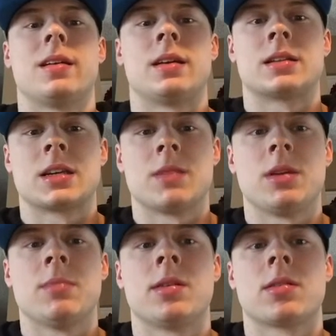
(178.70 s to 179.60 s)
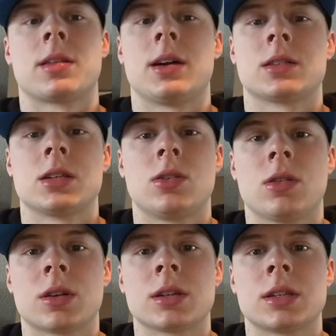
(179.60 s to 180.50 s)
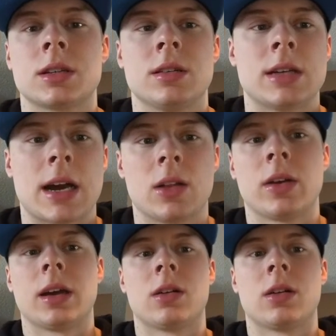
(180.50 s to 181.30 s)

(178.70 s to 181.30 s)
it's going to be about $1,000, tallying